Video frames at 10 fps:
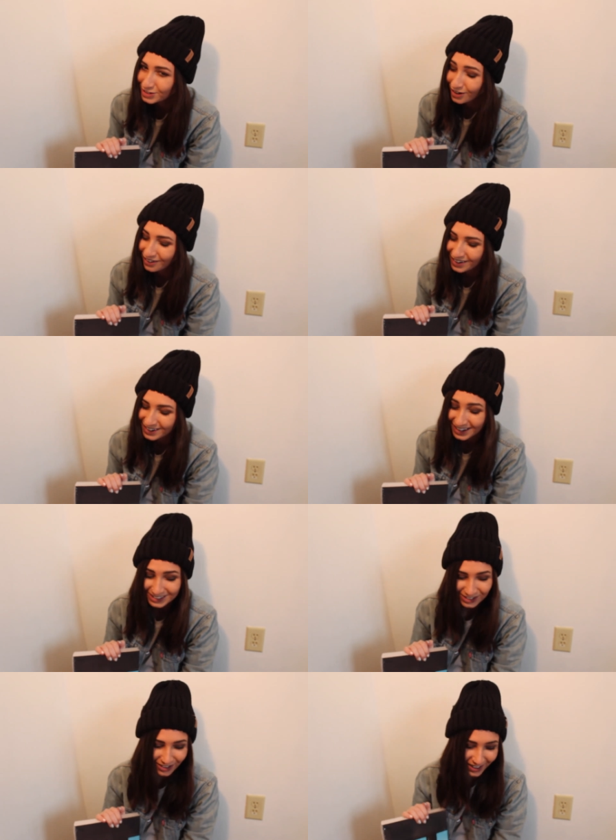sorry,
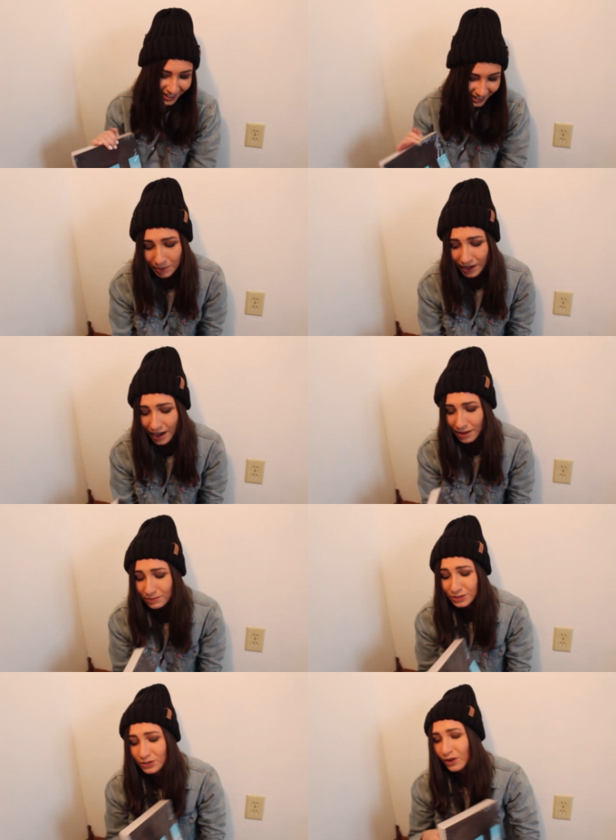not sorry. But yeah,
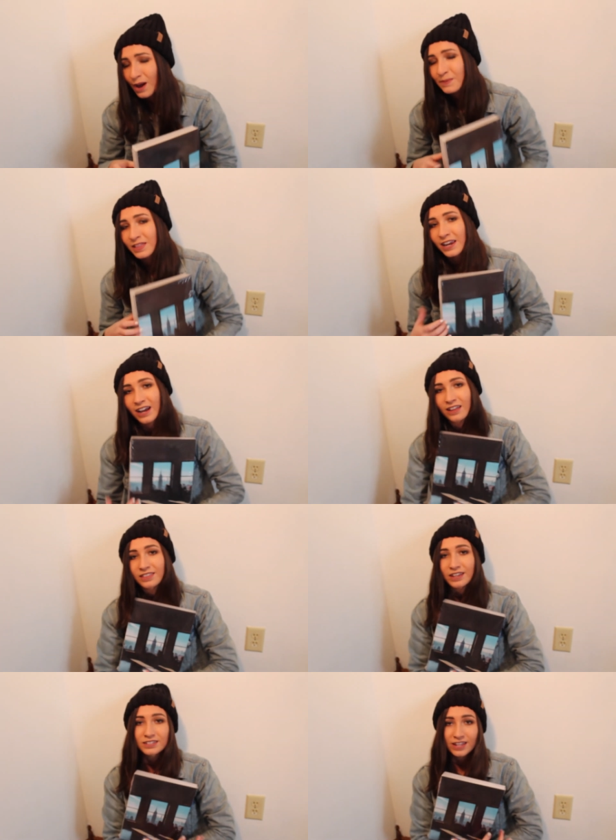I'm so happy that I
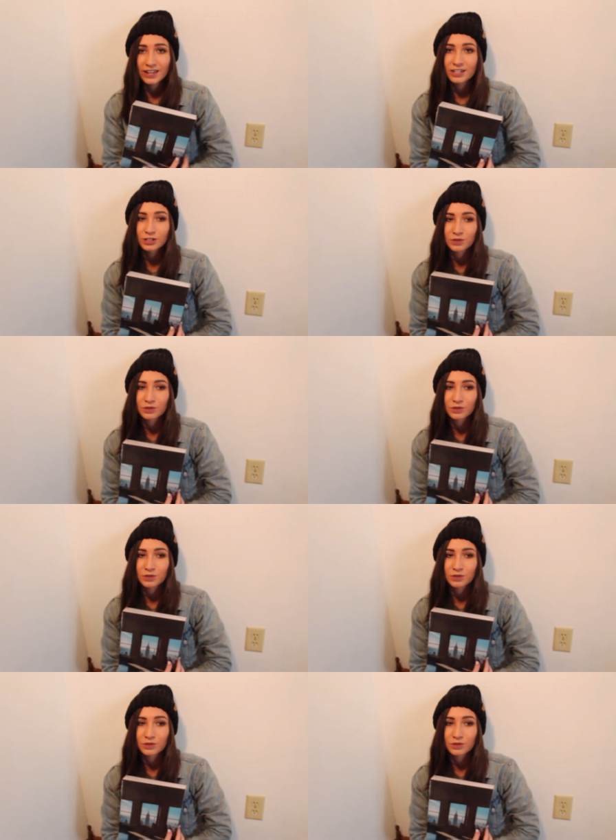got this and it's